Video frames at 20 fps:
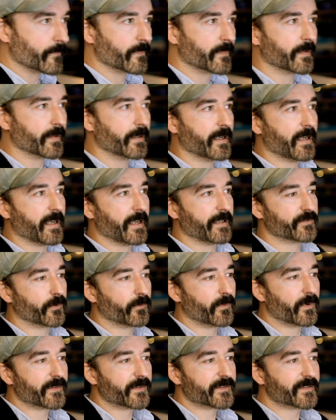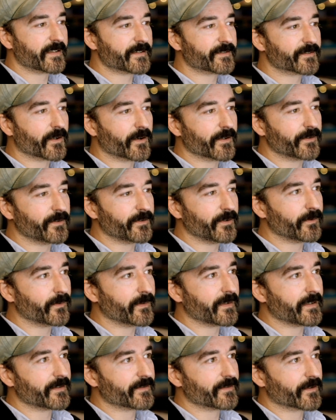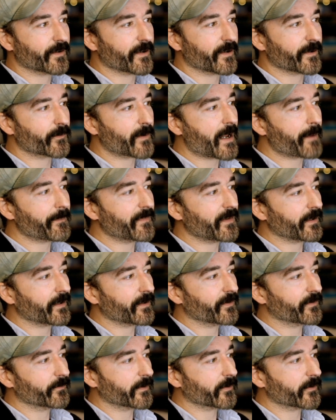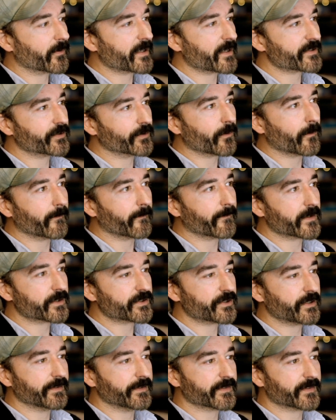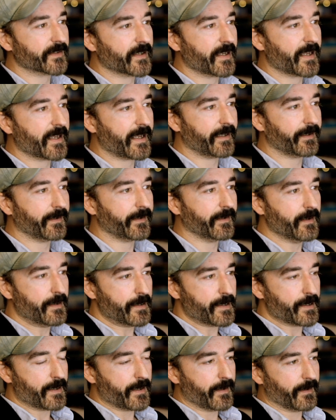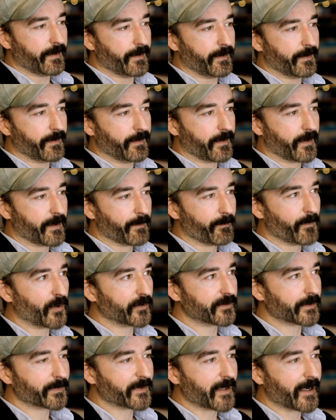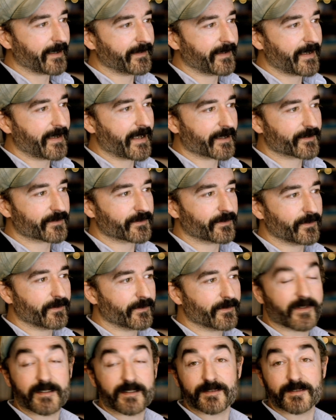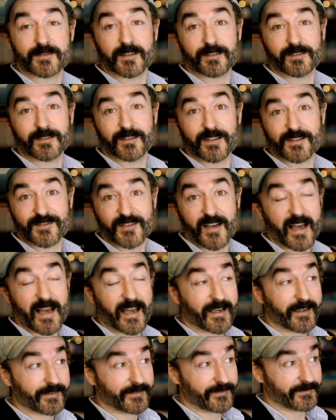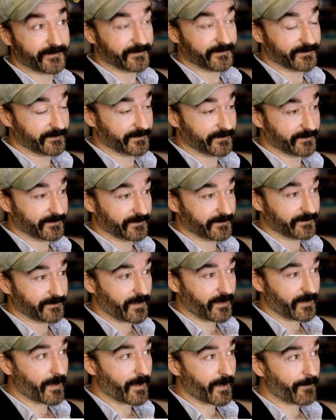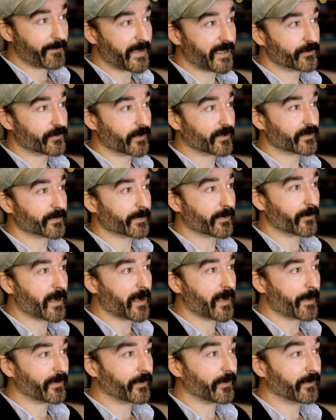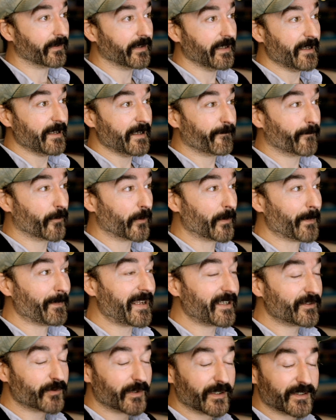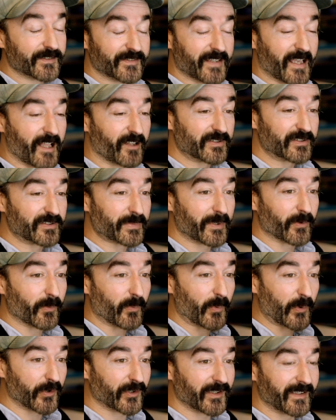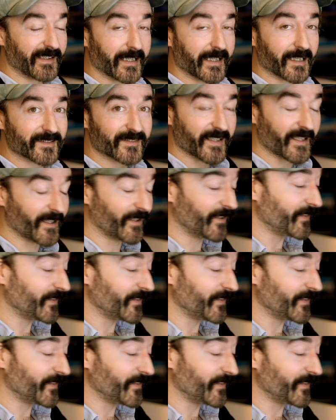And so what's this going to do is going to grab the regression coefficients and multiply it next to this design matrix parameter. For matrix algebra to work in Excel,